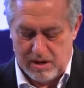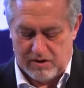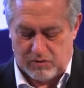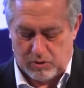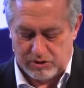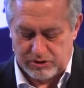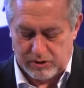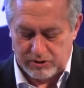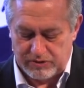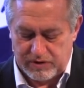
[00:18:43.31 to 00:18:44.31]
Of course,
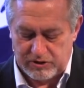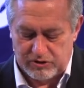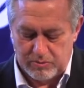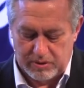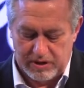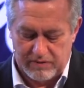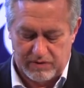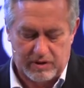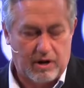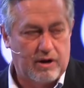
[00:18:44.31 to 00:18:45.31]
those of us who believe
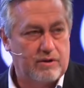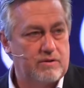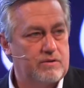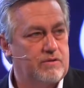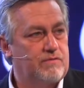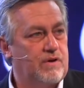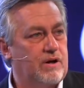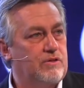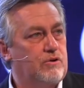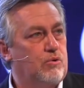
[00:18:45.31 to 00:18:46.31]
that God the
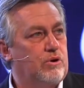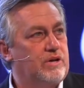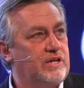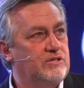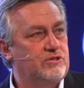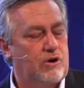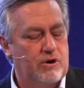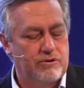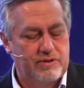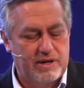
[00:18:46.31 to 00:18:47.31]
Father ordains
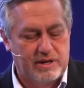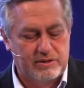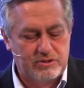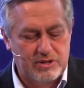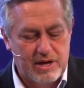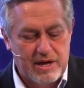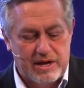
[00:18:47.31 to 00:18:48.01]
all things,